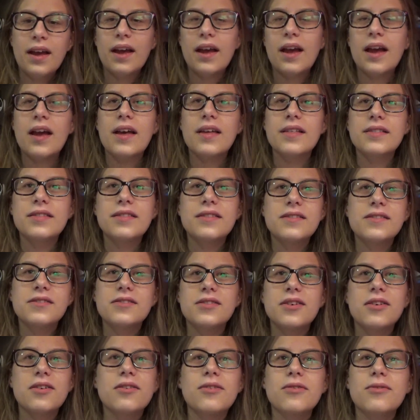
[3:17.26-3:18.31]
And
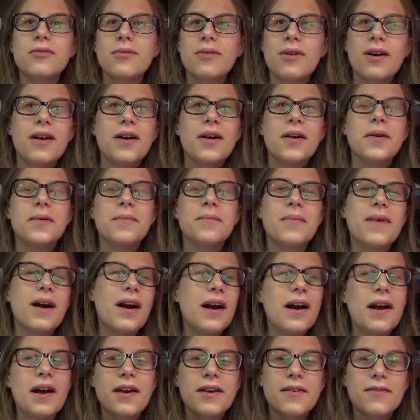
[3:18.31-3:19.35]
so,
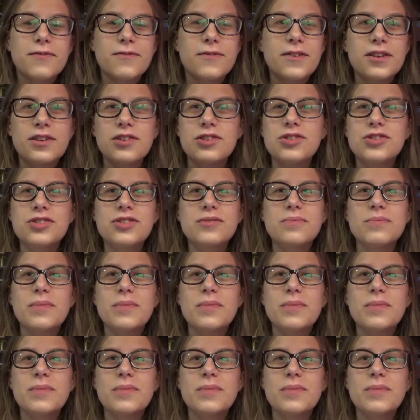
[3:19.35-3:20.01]
I finished